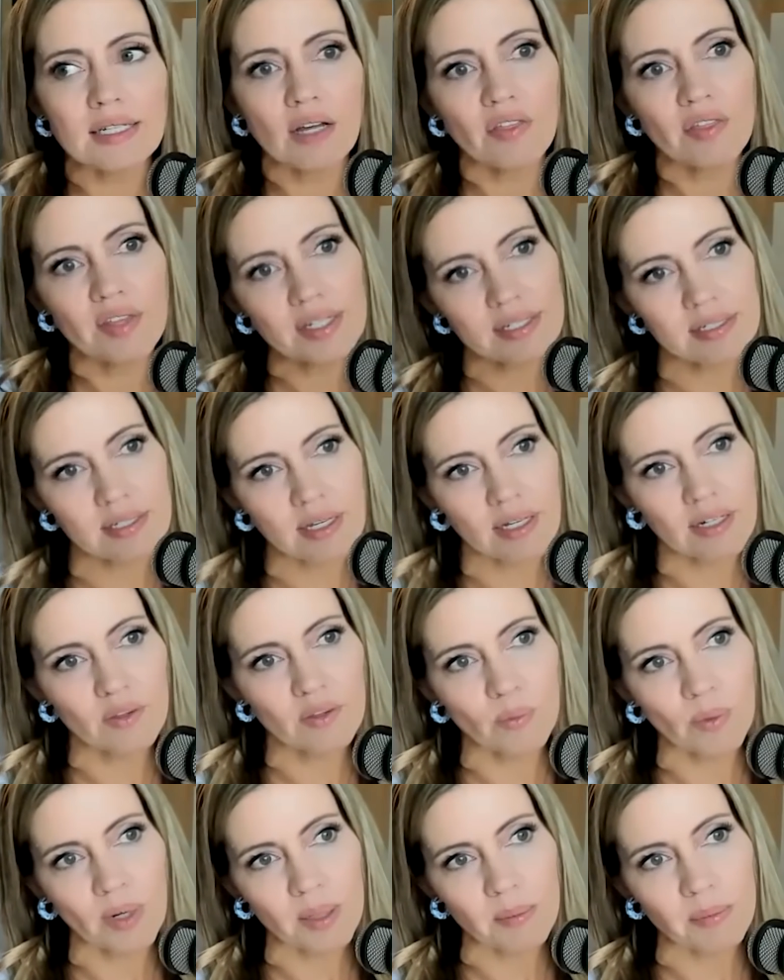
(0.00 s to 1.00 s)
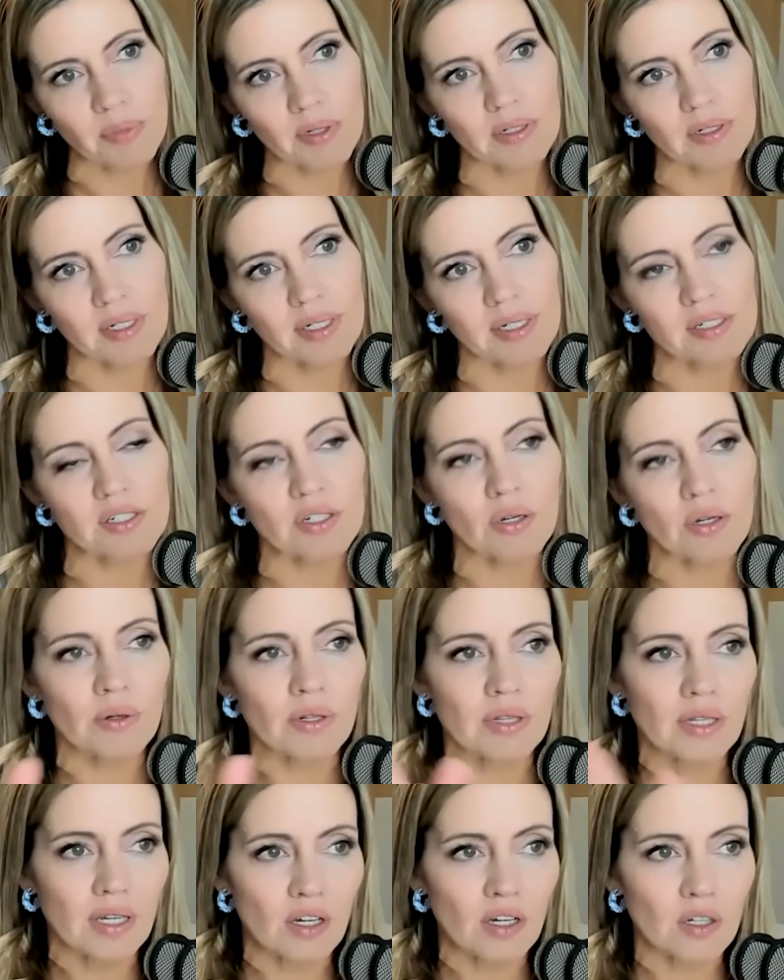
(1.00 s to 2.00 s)
on this side of the white buildings, go
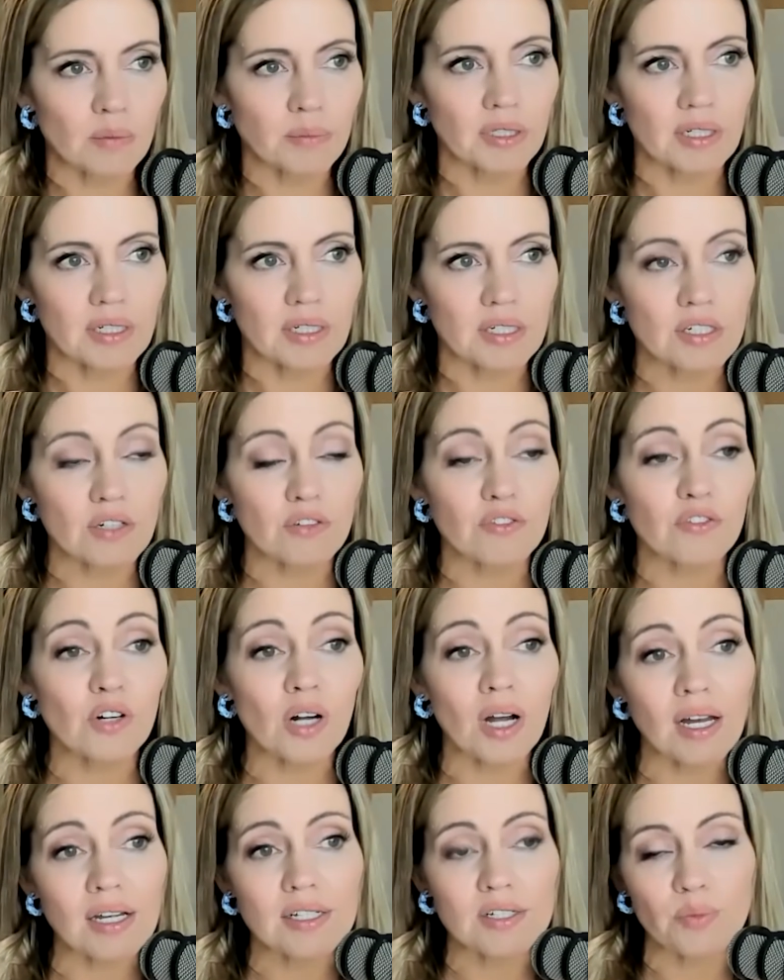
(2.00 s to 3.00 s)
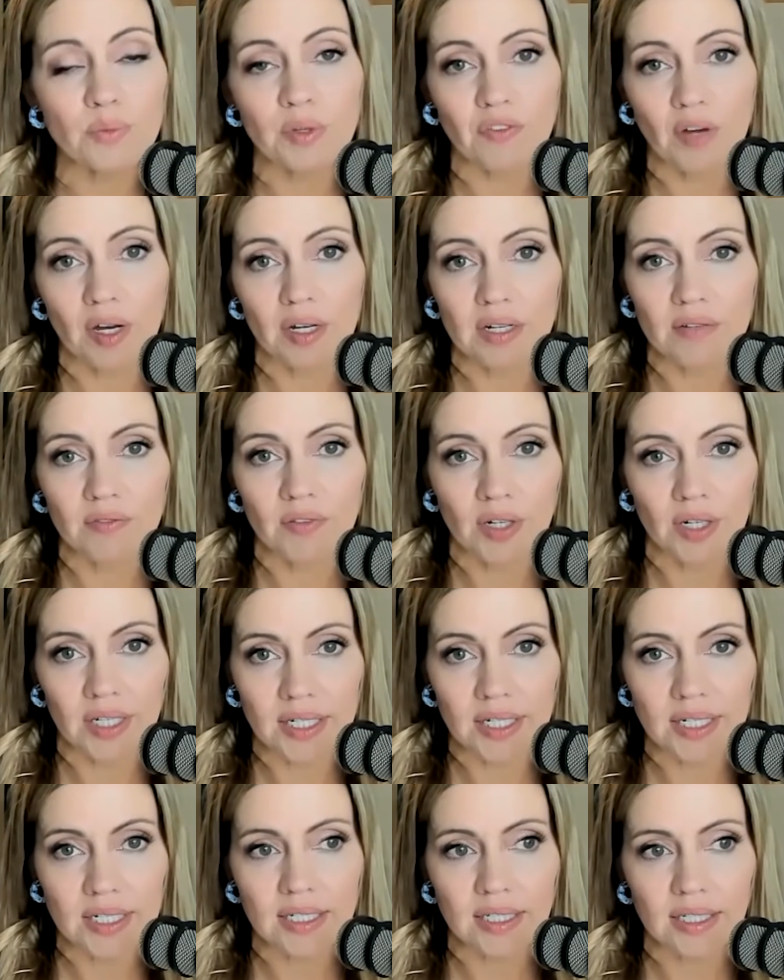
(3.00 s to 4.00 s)
to the yellow buildings. So for us, we found it very
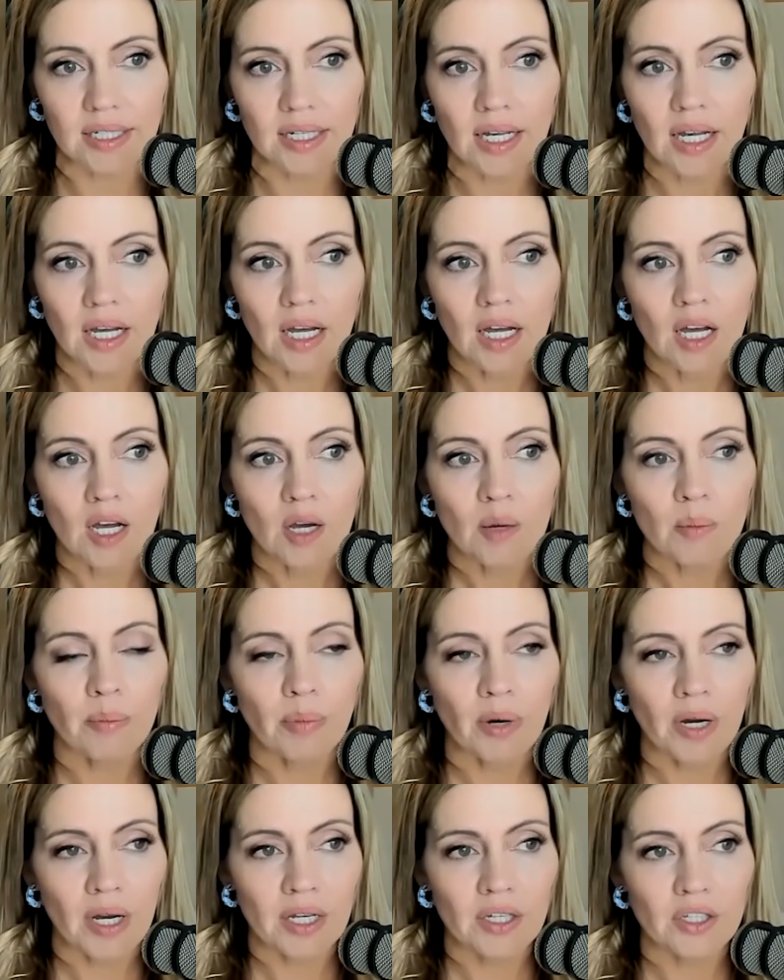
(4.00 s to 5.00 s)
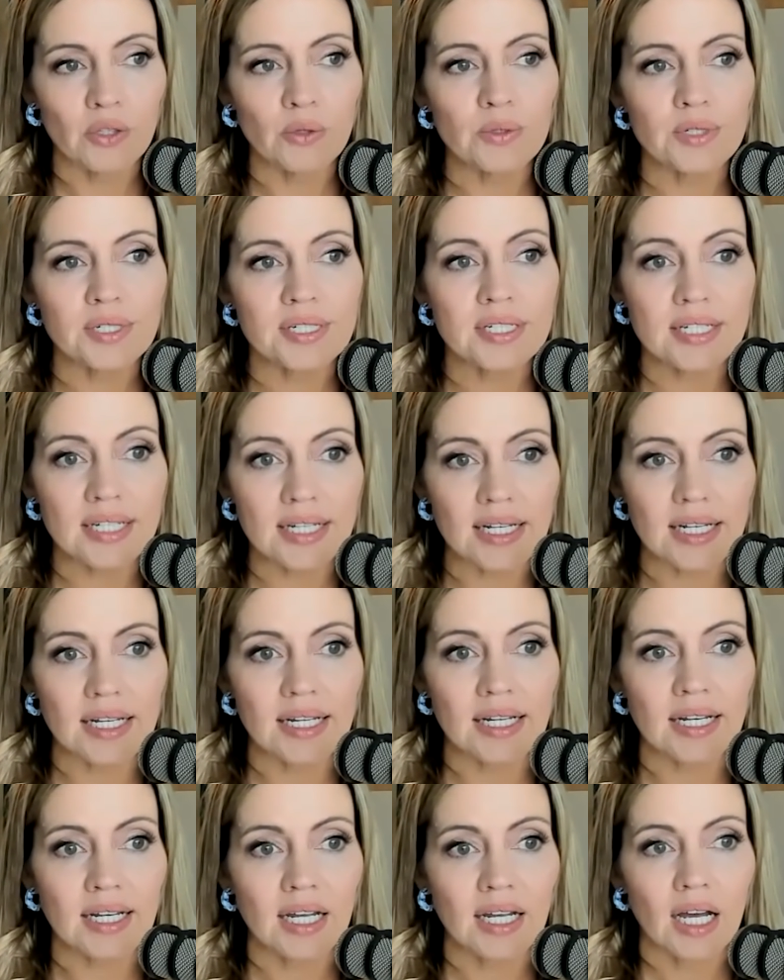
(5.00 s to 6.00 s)
easily, but you
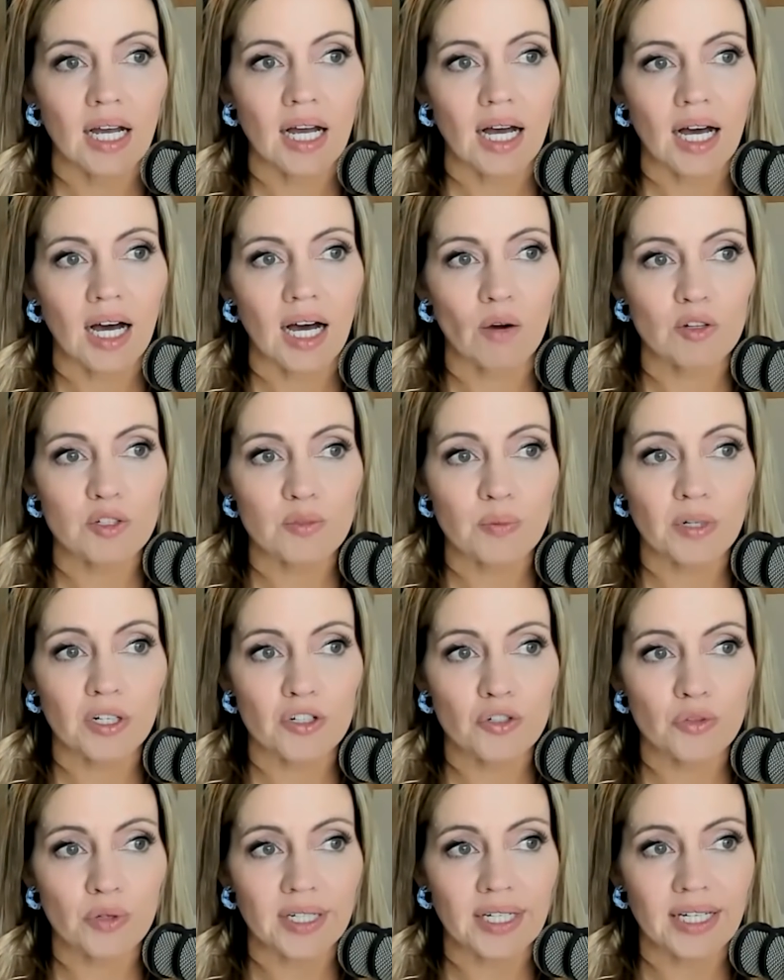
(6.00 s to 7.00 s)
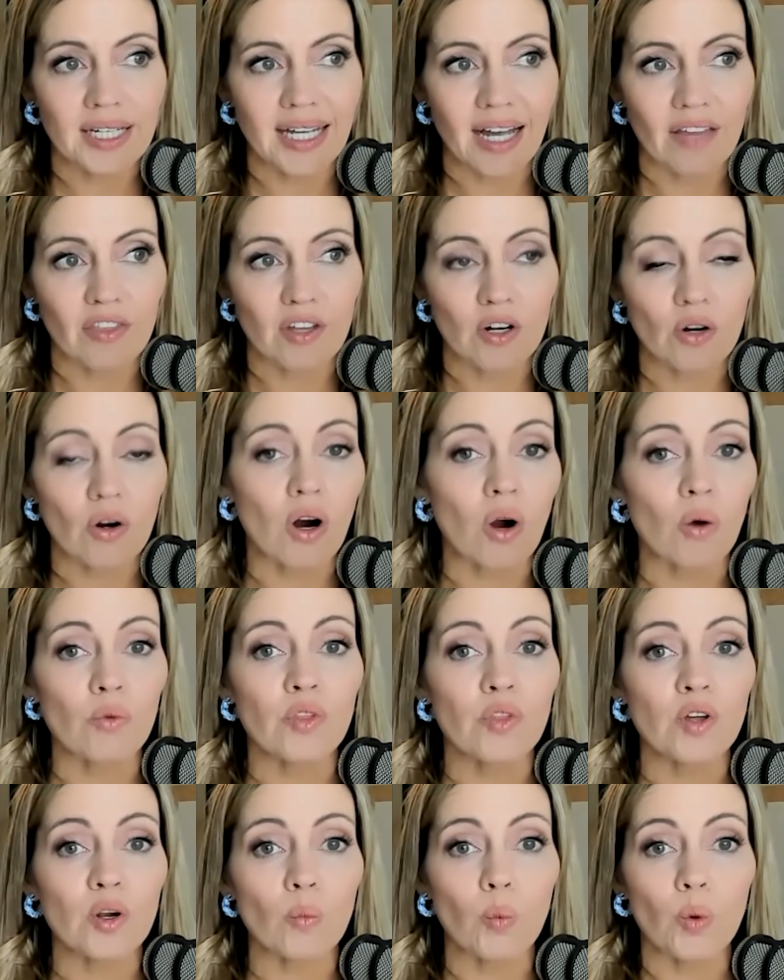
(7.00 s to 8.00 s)
see how it's pretty tricky. And there, are,
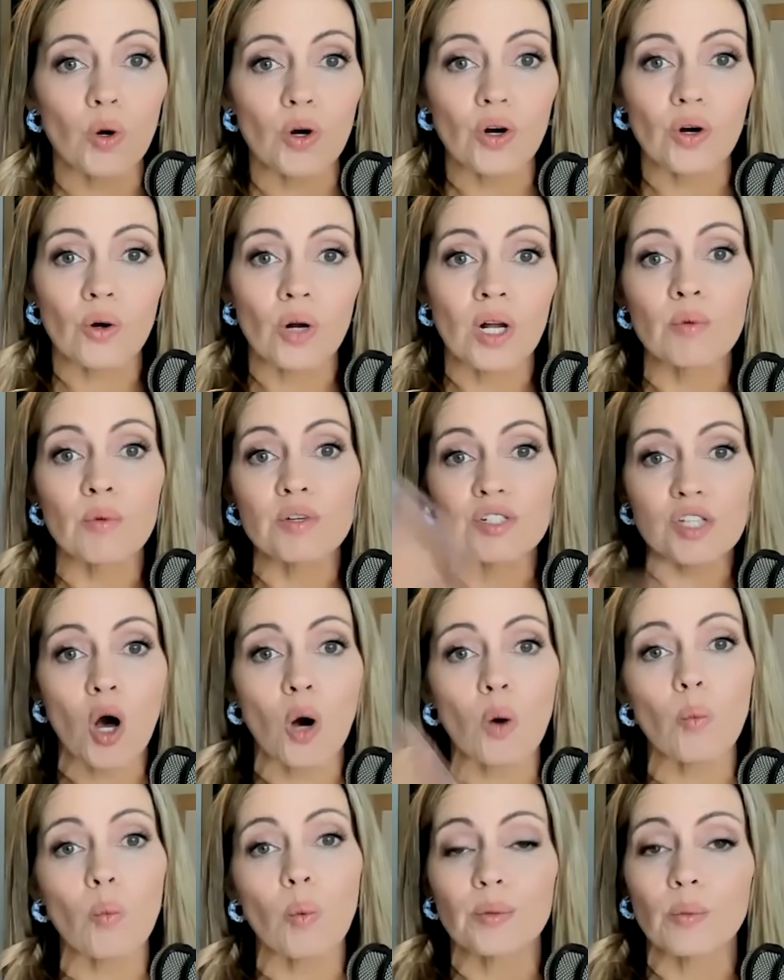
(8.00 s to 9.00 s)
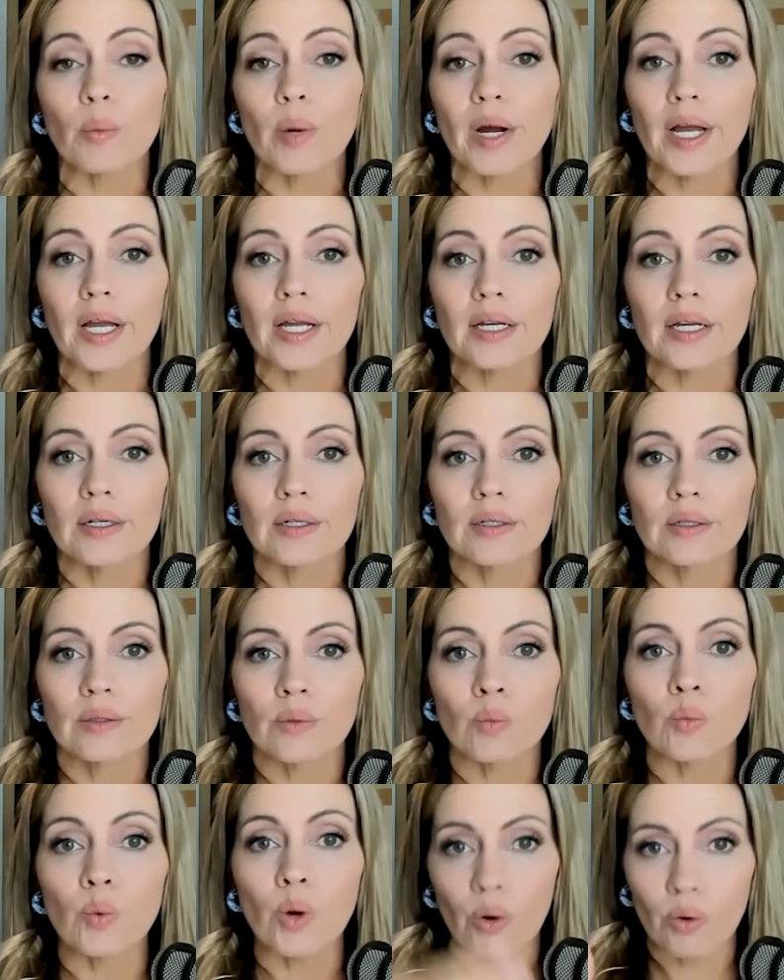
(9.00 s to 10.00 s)
there were, it was all one way
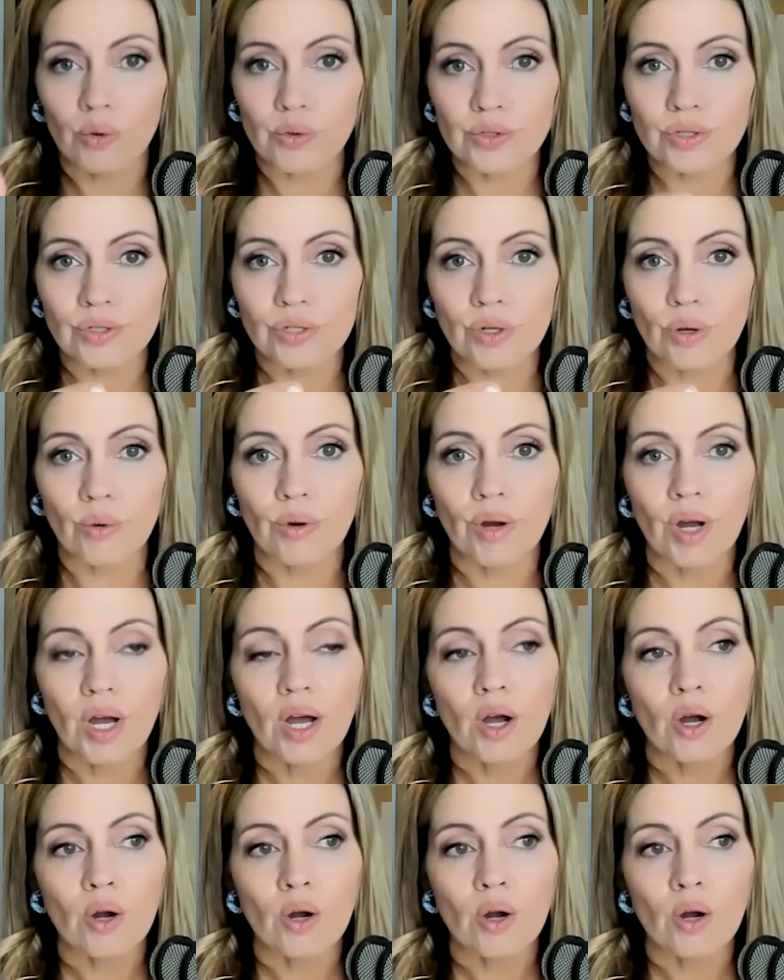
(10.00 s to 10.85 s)
roads. So yeah.